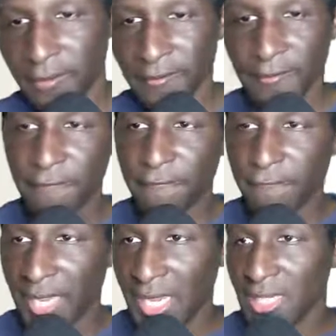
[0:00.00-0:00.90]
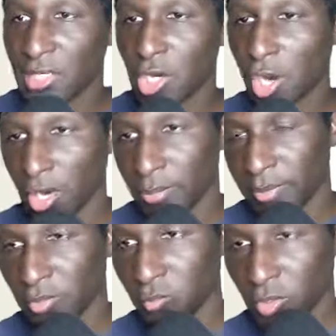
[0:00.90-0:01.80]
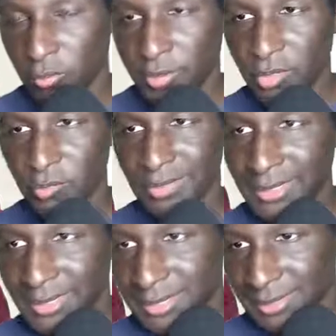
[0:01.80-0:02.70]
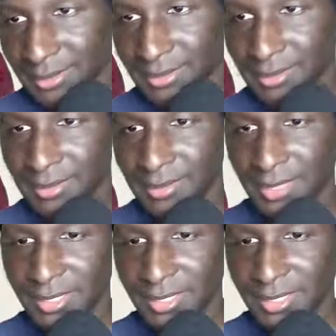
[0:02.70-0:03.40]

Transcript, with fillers: Fade Carbon will be releasing this